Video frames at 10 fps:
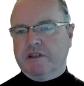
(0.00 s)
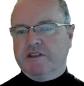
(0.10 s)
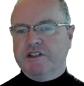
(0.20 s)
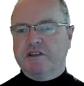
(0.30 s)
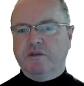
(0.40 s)

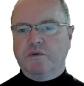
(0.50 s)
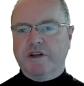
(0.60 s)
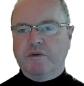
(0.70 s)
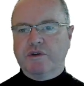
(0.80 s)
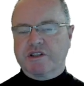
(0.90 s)
digital
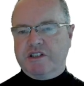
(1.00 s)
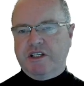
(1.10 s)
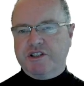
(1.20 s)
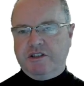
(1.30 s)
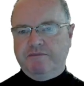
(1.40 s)
audio
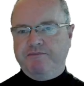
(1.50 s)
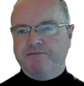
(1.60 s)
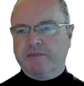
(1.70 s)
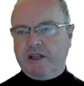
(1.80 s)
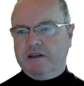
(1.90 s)
workstation,
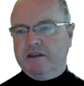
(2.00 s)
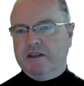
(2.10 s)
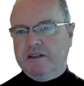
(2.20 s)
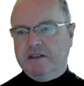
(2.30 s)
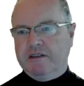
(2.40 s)

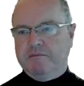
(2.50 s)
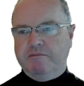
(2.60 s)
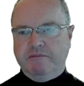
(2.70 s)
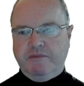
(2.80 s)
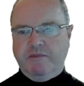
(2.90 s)

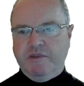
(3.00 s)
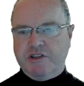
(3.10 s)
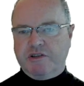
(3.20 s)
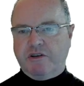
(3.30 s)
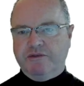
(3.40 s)

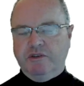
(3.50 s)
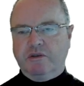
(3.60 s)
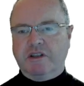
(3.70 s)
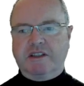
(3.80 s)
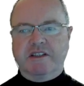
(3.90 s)
which often
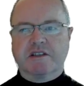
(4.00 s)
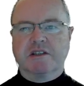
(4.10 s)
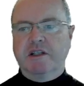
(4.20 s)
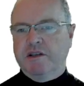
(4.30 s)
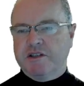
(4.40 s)
look like this,
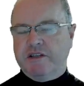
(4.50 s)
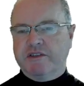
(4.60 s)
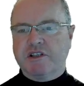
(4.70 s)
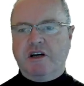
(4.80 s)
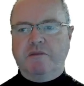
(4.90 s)
which have a
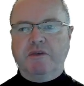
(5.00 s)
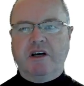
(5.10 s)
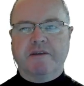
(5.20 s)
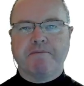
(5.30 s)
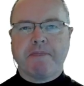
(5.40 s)

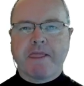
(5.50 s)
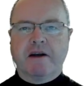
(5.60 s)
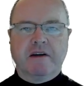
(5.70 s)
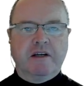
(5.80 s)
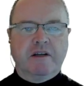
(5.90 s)
timeline,
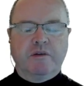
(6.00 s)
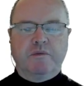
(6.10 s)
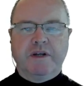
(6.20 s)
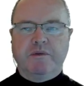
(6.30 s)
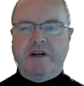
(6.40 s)

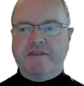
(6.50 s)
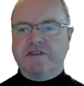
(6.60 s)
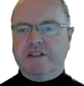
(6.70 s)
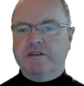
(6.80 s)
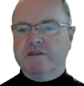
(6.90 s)
we would have
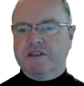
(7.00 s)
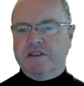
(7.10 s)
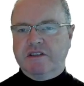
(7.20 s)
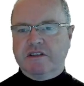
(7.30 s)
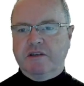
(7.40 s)

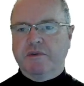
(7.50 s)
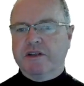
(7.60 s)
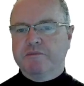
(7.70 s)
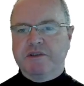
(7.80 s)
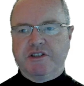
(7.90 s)
sequences that we
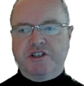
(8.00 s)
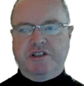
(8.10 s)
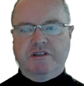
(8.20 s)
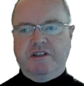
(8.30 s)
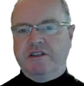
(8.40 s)
could
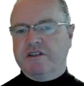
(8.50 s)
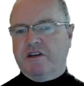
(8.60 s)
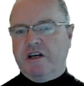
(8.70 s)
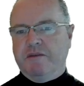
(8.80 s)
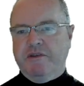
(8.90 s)
position in
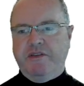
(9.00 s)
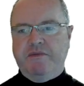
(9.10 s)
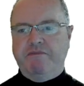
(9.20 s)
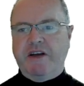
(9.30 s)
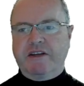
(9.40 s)
time
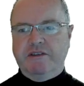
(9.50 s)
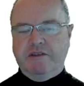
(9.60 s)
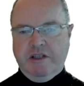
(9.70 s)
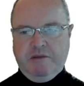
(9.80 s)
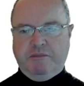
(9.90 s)
and they could
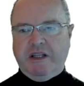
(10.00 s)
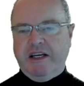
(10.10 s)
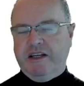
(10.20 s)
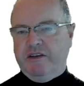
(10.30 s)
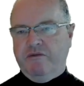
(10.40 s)

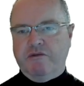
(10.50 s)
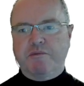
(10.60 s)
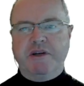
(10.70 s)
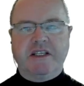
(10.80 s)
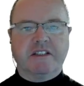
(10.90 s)
play and
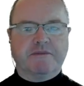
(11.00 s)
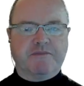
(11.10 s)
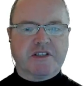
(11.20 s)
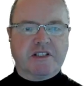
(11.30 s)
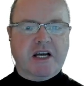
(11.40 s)
repeat,
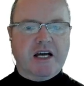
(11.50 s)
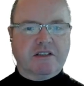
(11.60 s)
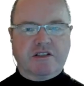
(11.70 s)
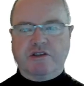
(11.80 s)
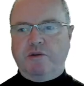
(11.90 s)
start
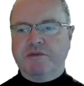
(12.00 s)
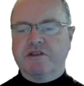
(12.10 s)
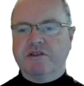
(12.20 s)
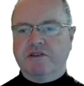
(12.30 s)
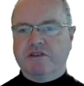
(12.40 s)
and stop at
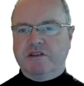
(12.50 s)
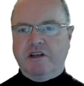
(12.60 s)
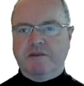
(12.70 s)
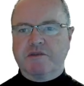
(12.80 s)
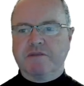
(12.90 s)
certain
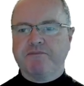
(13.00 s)
times.